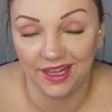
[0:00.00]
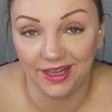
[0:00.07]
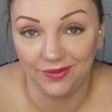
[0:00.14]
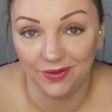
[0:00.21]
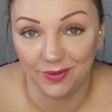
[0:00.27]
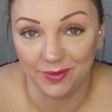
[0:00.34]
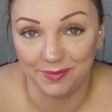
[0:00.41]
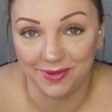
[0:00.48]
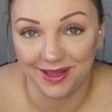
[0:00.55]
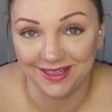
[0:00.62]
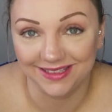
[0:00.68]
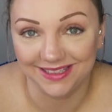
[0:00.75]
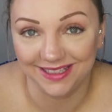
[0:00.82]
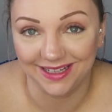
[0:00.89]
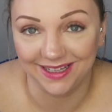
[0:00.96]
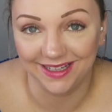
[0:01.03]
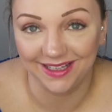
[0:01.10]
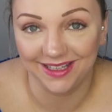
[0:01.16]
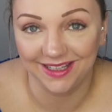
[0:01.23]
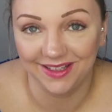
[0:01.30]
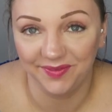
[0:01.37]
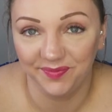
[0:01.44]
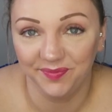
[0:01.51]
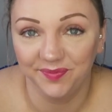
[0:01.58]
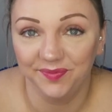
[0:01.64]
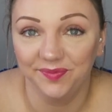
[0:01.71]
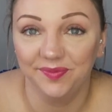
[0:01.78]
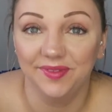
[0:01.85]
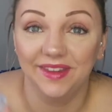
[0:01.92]
if I went back to like
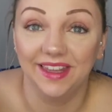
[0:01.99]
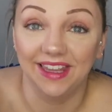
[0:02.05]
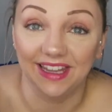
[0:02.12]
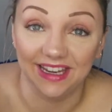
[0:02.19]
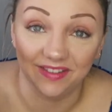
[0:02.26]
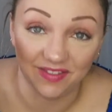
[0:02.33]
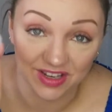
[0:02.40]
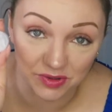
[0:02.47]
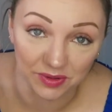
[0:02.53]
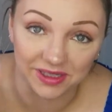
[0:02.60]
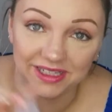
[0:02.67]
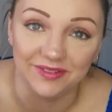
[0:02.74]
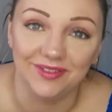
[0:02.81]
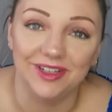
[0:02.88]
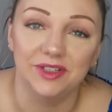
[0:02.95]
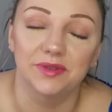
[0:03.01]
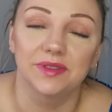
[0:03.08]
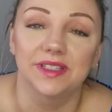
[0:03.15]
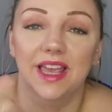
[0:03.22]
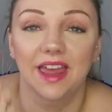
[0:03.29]
individuals.